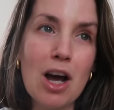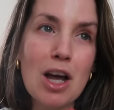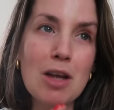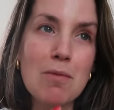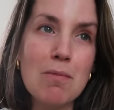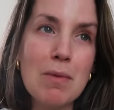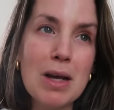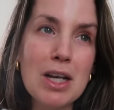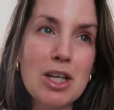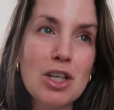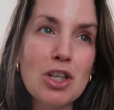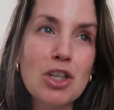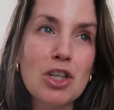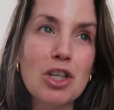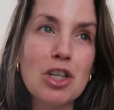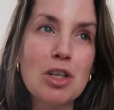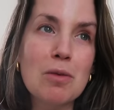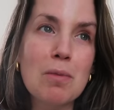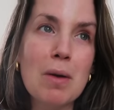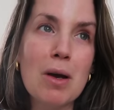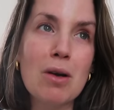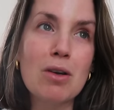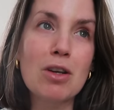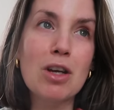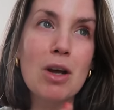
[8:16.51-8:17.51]
I mentioned
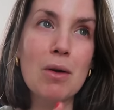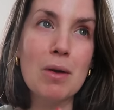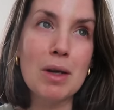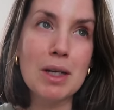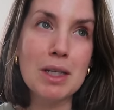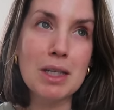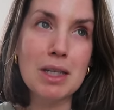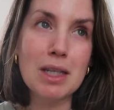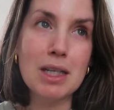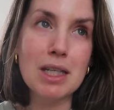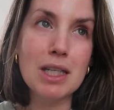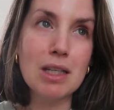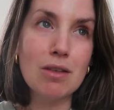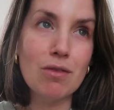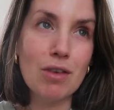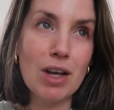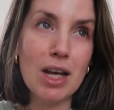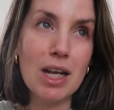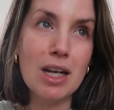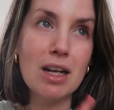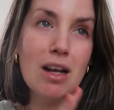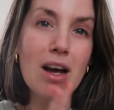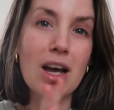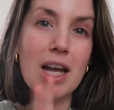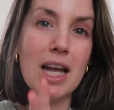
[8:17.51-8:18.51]
about going to this
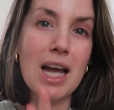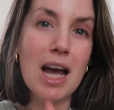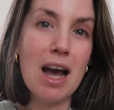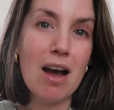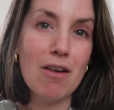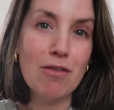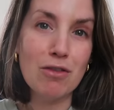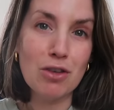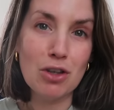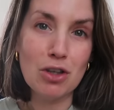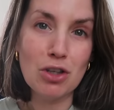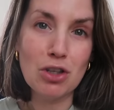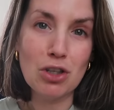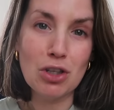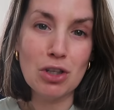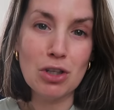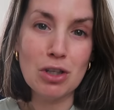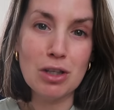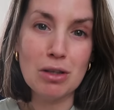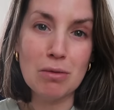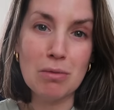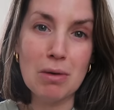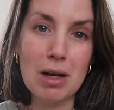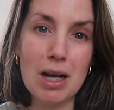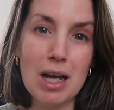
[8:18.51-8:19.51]
event. I have no
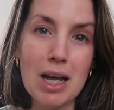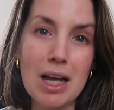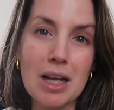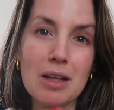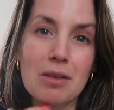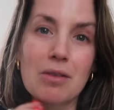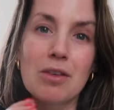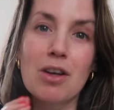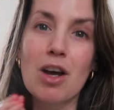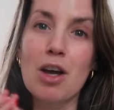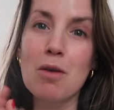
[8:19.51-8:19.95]
shoes to wear.